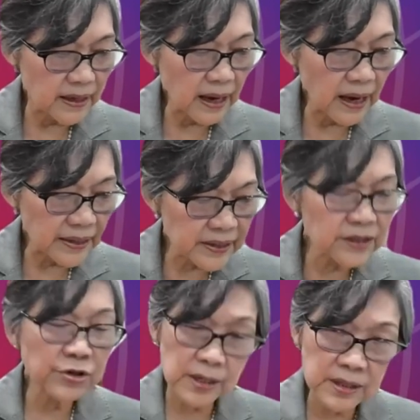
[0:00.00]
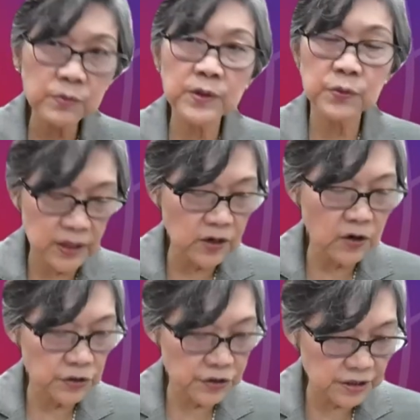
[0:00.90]
I think China will work
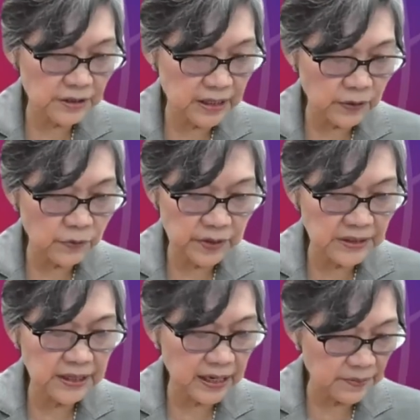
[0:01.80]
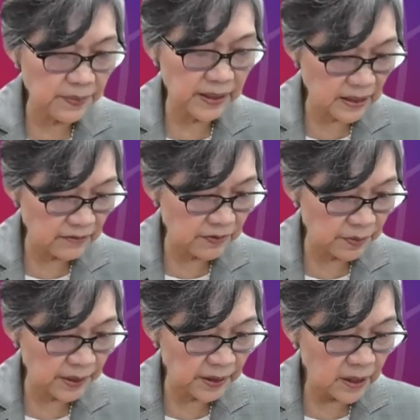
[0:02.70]
cautiously with the Taliban
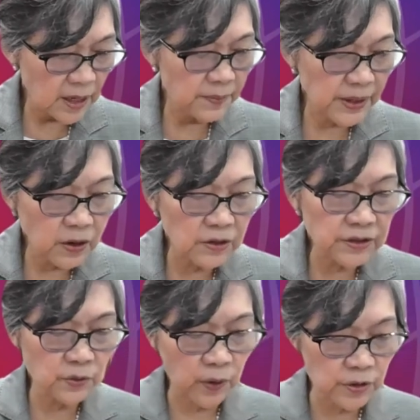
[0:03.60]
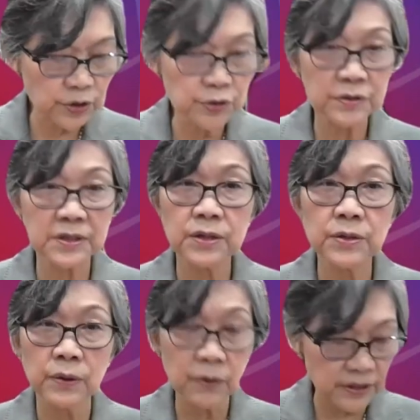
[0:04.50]
government because it wants to
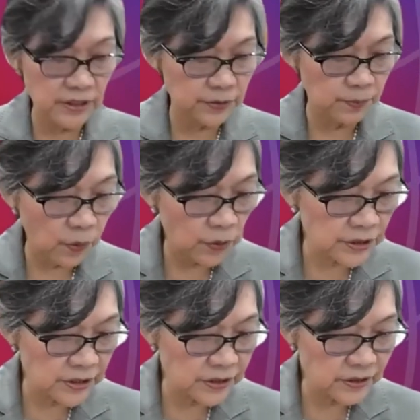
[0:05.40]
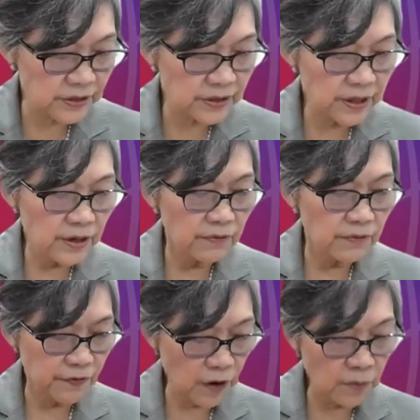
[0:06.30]
secure its borders
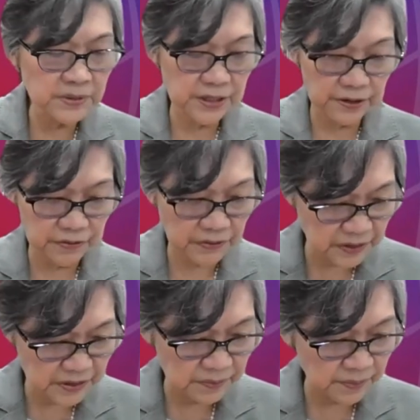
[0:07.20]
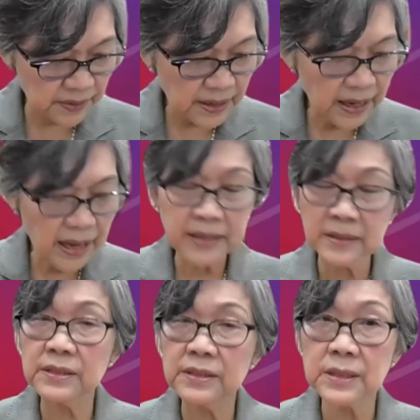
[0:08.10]
from terrorism and
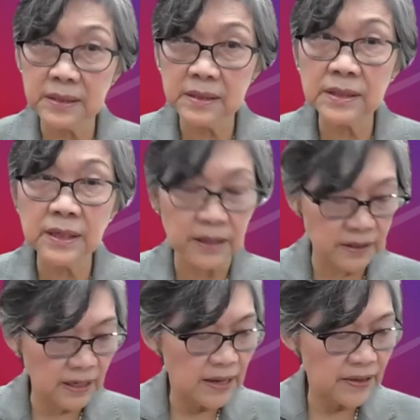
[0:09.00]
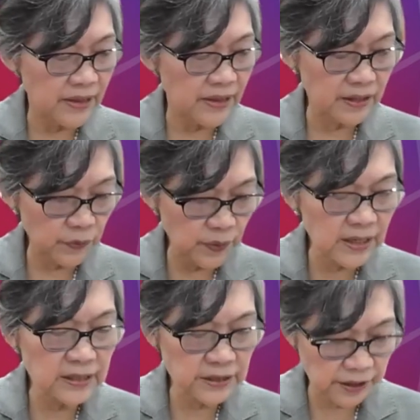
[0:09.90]
is concerned that the
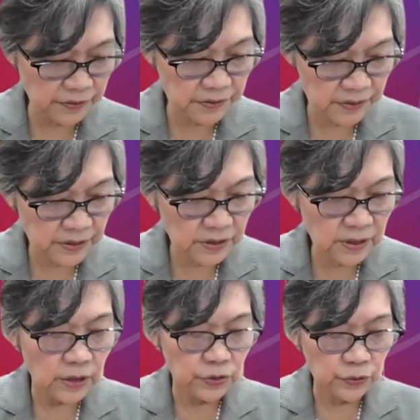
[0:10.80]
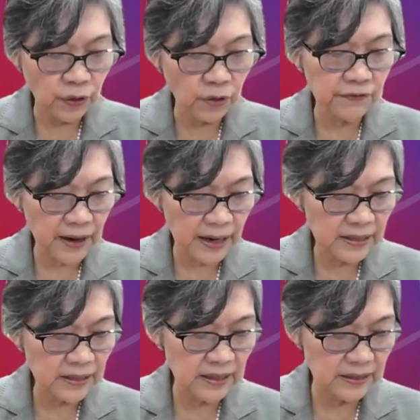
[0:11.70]
Uyghur terrorists do not
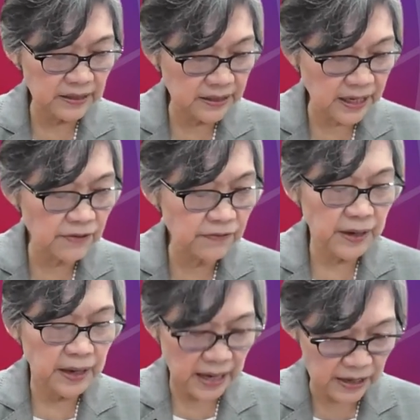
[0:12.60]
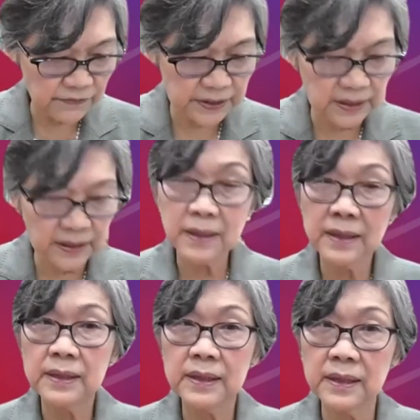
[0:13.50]
find a safe haven
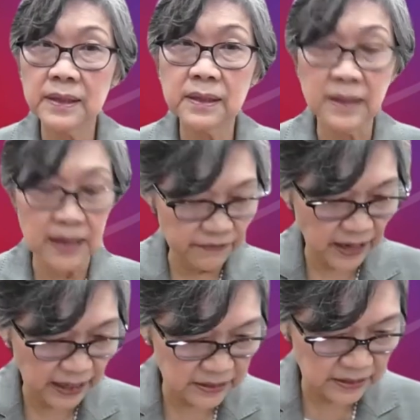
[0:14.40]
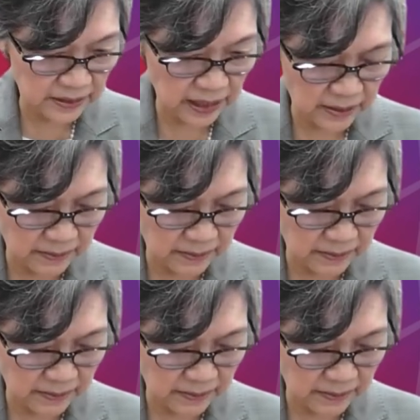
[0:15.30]
in Afghanistan.